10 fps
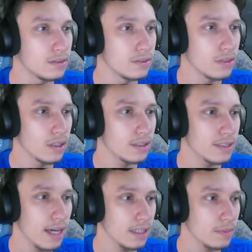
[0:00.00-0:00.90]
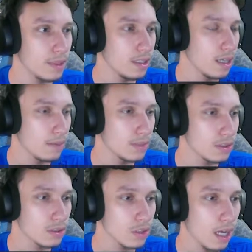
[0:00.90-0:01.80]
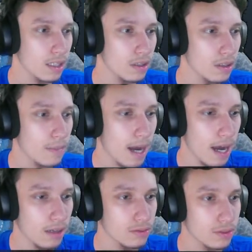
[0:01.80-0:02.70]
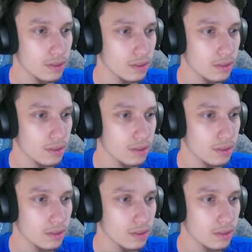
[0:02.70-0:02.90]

But don't attack me. I'm just trying to go to my house.